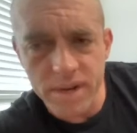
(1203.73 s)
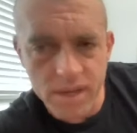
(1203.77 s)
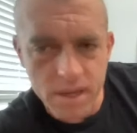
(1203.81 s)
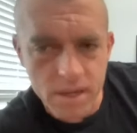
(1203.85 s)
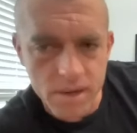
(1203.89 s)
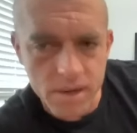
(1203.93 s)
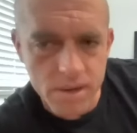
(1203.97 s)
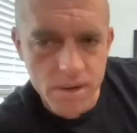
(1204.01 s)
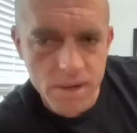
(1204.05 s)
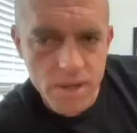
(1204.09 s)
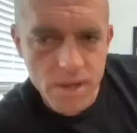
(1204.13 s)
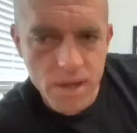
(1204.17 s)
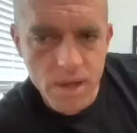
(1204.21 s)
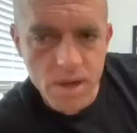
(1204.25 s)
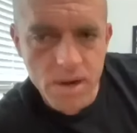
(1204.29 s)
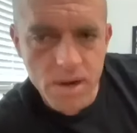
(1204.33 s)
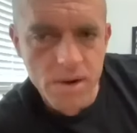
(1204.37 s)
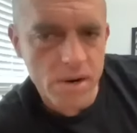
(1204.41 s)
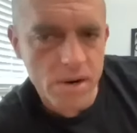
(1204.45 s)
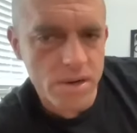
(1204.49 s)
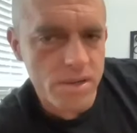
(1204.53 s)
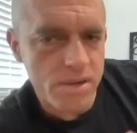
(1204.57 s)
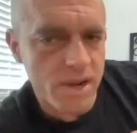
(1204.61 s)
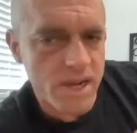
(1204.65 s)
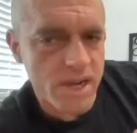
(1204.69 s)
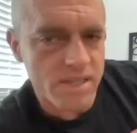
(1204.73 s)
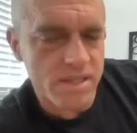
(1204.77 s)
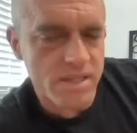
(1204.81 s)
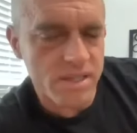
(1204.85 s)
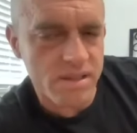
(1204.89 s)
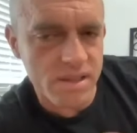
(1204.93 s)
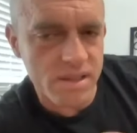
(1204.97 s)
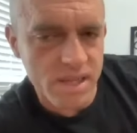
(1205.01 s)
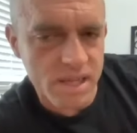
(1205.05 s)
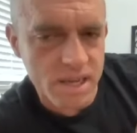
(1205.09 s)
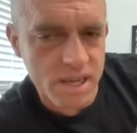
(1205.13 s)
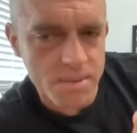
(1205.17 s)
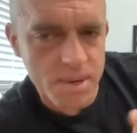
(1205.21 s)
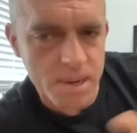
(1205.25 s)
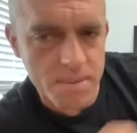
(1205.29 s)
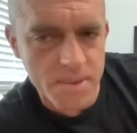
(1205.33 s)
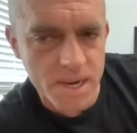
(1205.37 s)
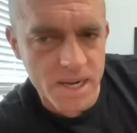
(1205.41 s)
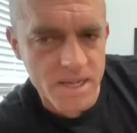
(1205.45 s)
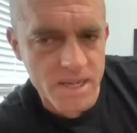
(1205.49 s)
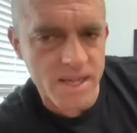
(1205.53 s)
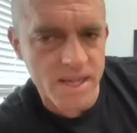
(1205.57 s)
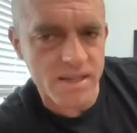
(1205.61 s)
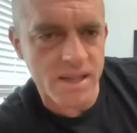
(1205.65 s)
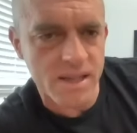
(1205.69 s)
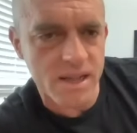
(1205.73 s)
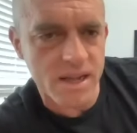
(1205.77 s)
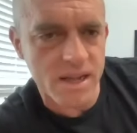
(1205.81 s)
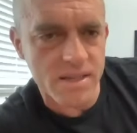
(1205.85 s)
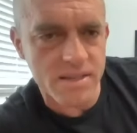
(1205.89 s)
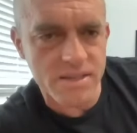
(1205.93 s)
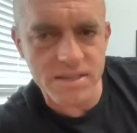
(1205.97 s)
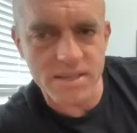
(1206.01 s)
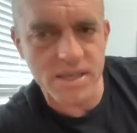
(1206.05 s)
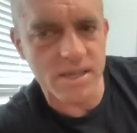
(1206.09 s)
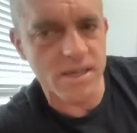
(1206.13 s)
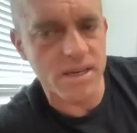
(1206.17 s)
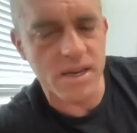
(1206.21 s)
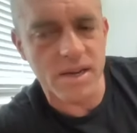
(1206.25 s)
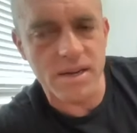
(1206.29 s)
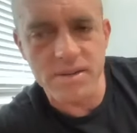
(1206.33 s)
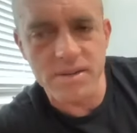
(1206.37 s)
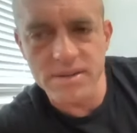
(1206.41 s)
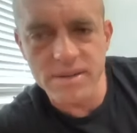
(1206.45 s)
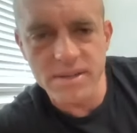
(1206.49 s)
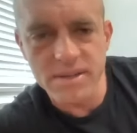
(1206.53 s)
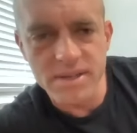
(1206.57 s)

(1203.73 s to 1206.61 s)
I go, are you actually thinking about buying that lot? She's like, no.